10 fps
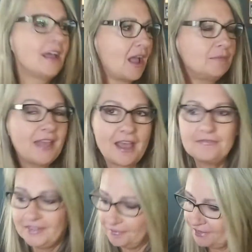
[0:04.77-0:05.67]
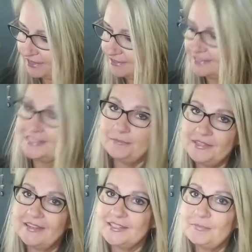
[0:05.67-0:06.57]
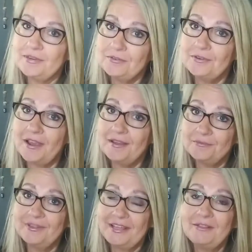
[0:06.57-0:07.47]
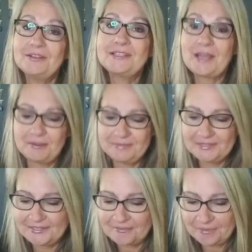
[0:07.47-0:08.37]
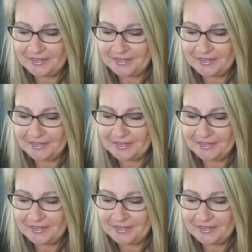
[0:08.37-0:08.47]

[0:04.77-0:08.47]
I'm laughing because it seems like it's been a really long time since I've been